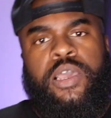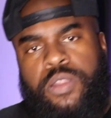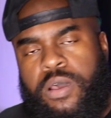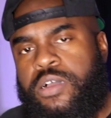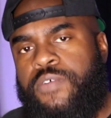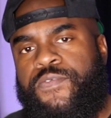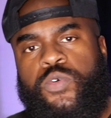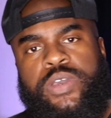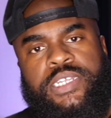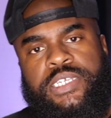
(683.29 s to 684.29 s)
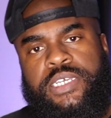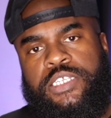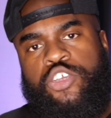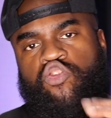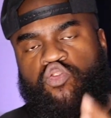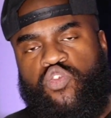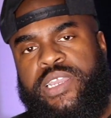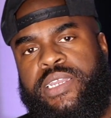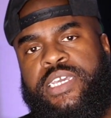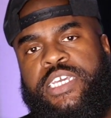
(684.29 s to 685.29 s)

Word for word: Now Nautica Voyage is green,